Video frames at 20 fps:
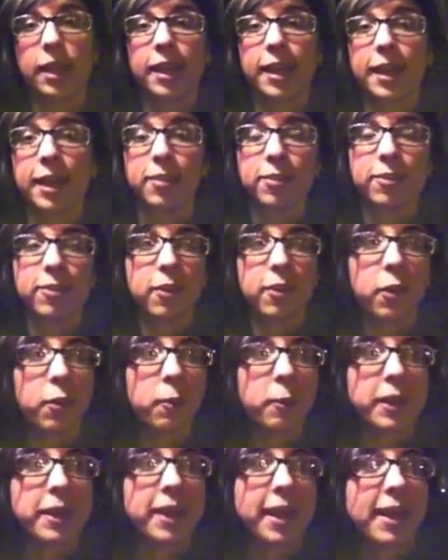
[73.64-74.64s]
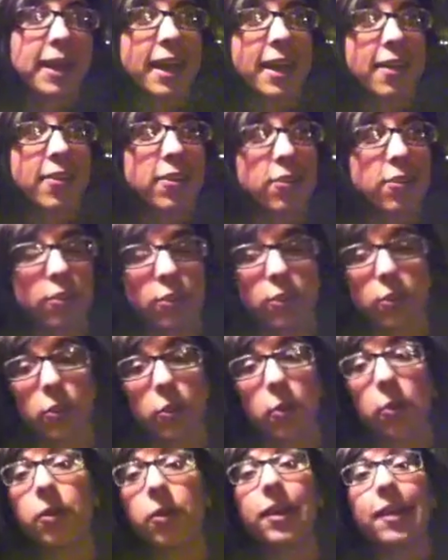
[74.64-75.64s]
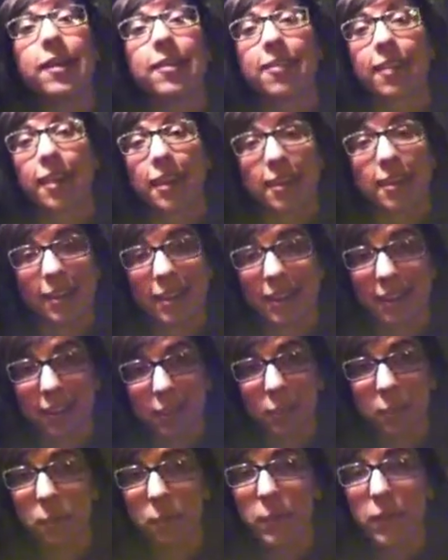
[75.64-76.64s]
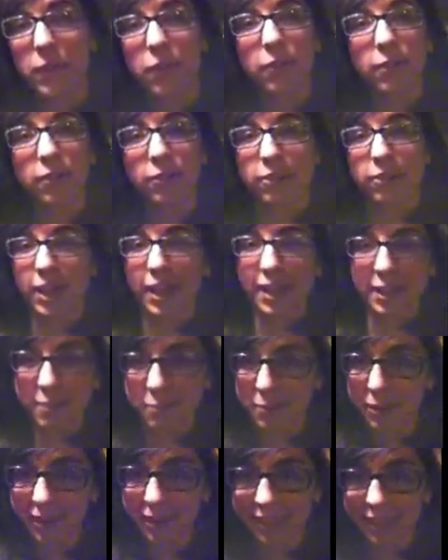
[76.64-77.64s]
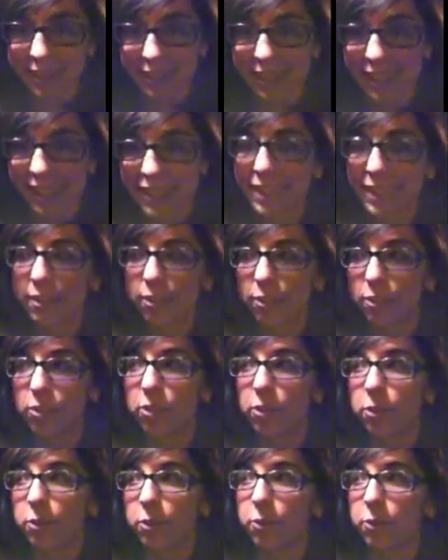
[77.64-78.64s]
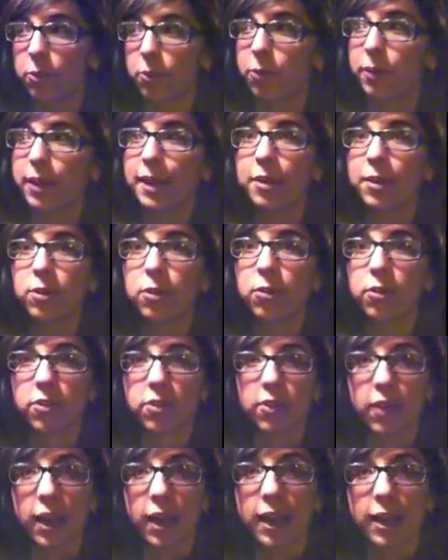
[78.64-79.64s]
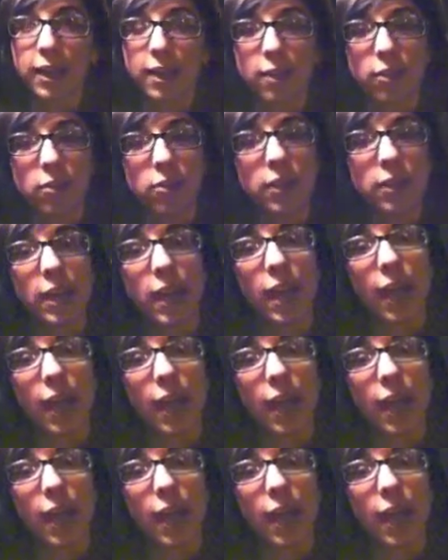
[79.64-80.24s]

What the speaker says: And so my dad had this glorious idea in the middle of January to redo the sign. And he was like,